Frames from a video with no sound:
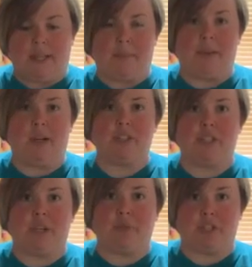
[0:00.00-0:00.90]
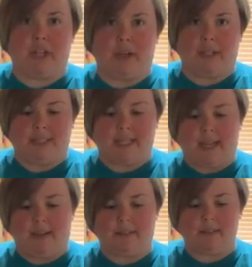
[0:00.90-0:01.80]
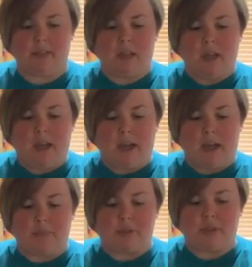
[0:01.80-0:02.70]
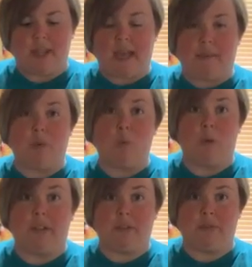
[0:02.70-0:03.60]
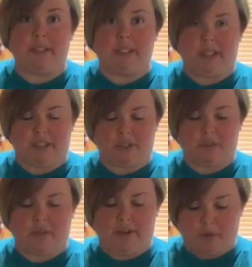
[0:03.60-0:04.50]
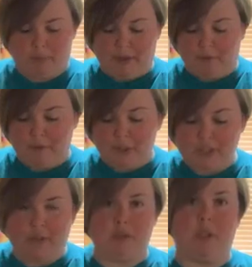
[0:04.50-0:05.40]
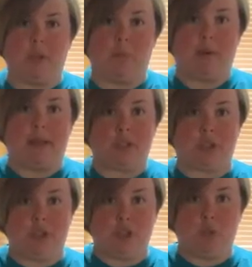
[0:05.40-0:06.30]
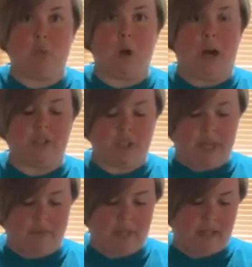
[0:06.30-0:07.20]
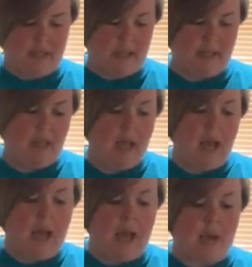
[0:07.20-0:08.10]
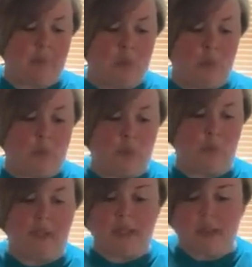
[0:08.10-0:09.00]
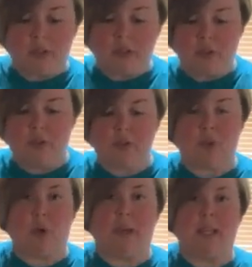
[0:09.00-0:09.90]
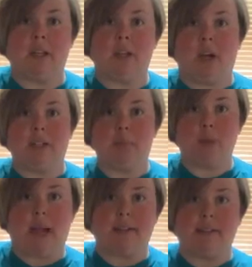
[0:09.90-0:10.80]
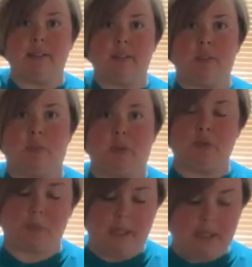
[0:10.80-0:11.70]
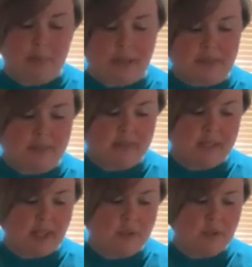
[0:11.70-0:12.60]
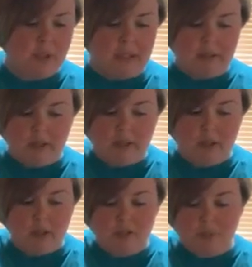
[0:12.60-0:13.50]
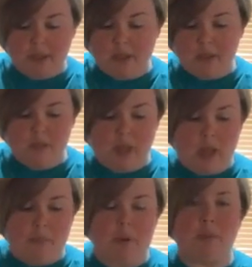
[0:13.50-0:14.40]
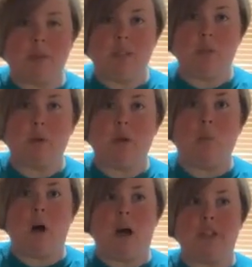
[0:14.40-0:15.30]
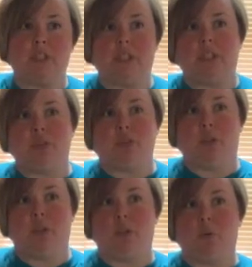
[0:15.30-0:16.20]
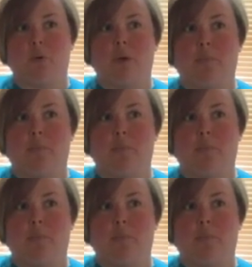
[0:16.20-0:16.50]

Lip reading: maraschino cherry taste. So they have a wonderfully delicious flavor. But first off, you're going to want to make sure that you wash everything. We use organic gardening practices, so we don't spray any pesticides or anything on our tomatoes, but we still want to wash any dirt or